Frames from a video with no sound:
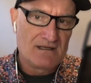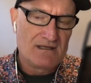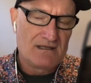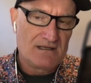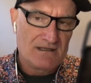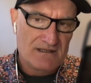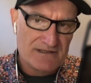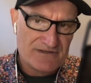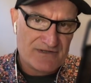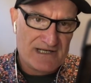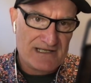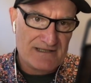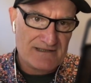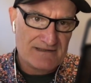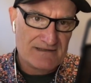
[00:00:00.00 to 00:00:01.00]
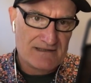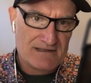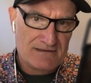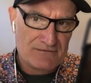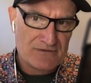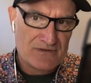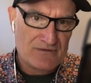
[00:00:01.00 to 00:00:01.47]
Australia's
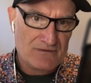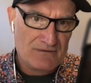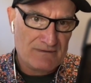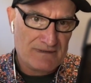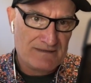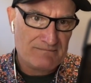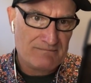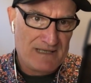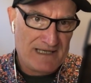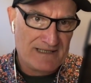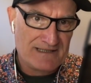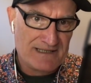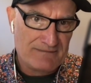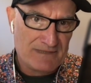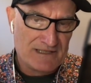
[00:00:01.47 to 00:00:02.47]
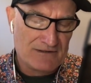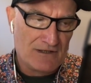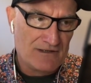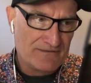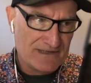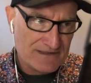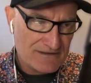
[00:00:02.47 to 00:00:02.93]
cultural and academic
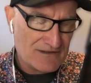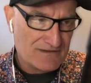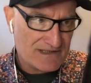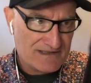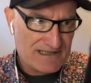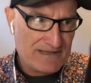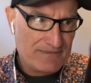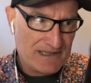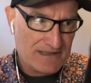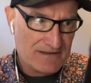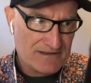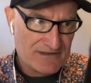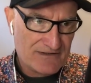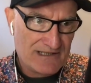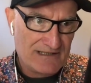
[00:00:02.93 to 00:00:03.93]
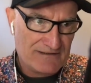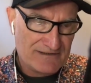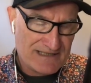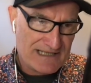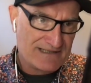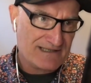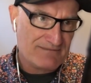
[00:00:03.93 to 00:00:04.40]
life. And it's not just happening in Australia. It's
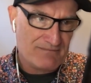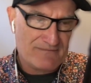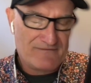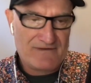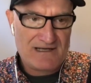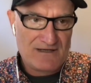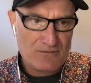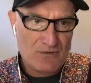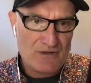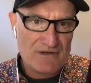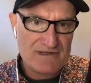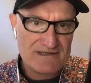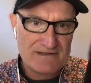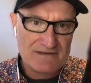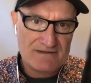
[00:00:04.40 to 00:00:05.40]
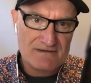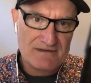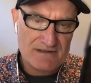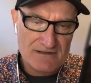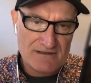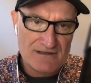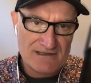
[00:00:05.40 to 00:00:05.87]
actually far worse in the
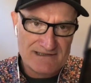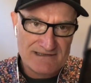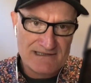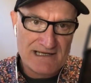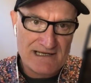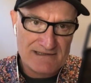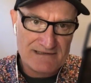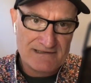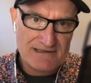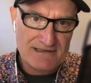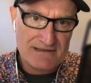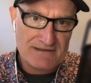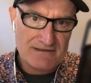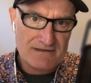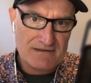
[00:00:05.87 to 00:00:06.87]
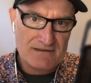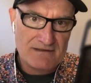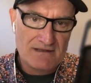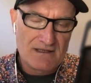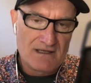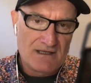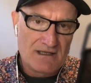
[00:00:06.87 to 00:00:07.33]
United States and in the
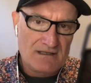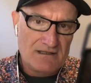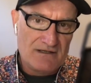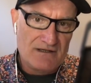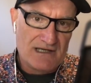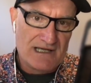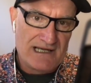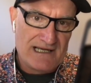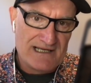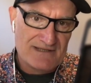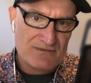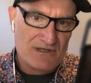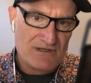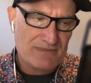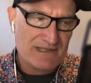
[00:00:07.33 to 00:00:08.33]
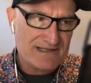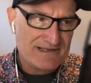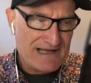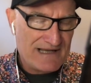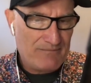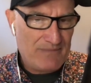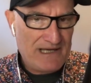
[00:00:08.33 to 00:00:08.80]
UK as well. But it's
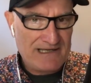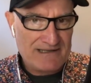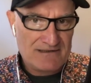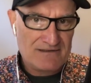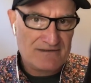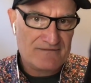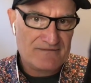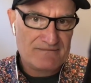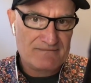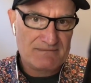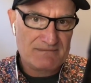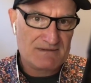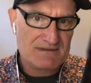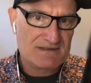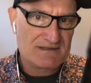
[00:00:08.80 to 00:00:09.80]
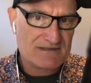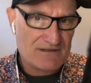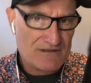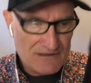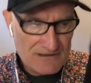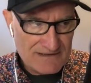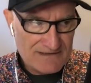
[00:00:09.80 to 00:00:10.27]
that pattern of
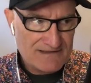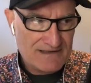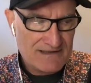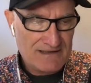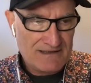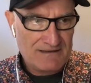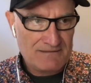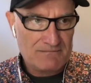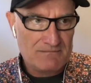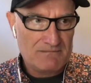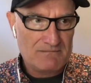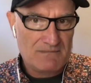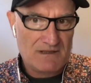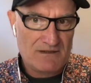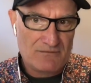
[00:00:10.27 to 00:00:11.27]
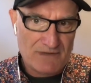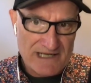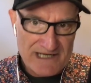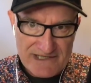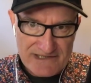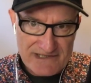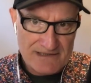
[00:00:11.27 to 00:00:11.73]
silencing,
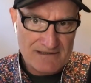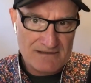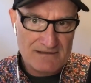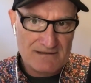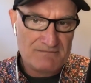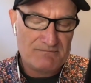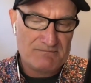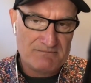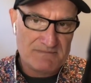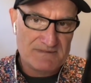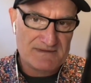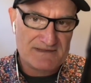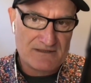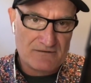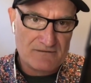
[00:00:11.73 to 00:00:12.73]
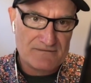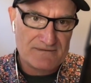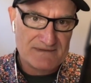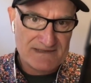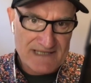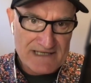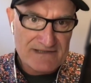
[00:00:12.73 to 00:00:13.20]
erasure,
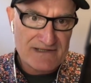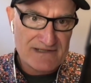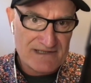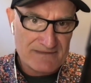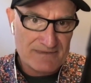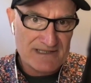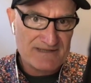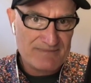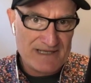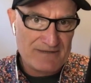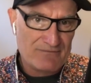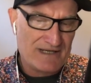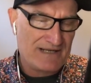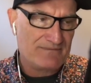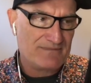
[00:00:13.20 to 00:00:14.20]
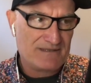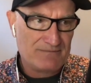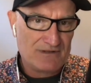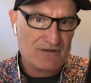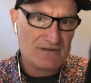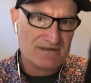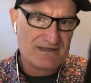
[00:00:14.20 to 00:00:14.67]
self-censorship. And it's been ramped up a
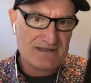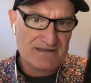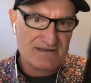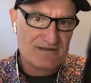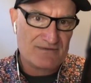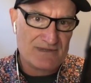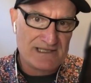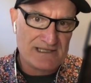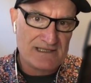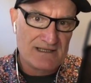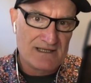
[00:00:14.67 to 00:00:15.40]
lot since 20